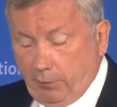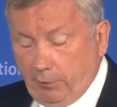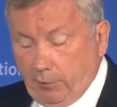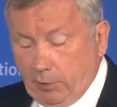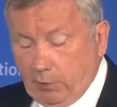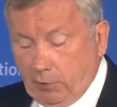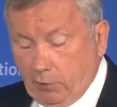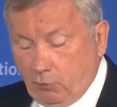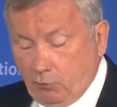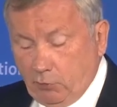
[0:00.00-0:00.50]

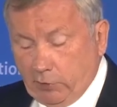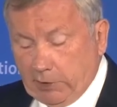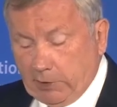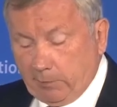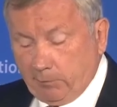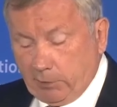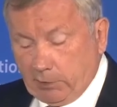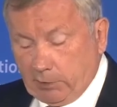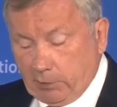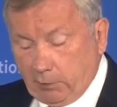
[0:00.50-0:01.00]
The low
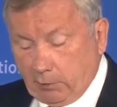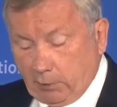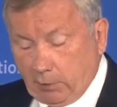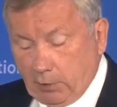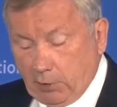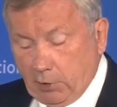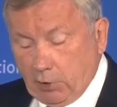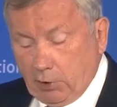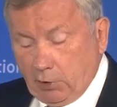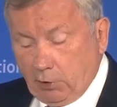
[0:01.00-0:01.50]
number
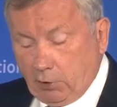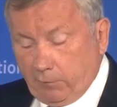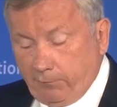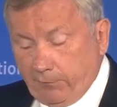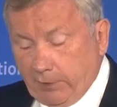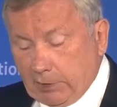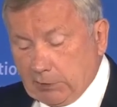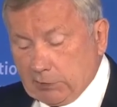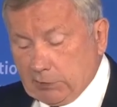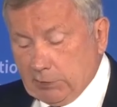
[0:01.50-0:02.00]

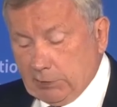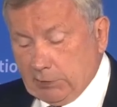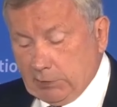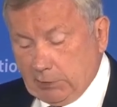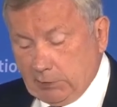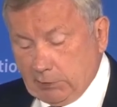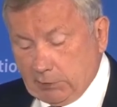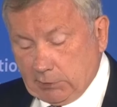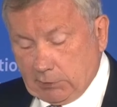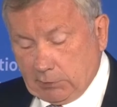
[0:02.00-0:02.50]
of
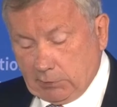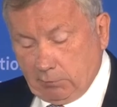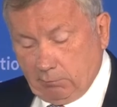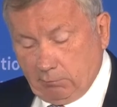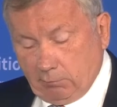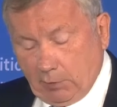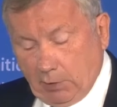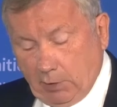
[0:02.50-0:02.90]
accidents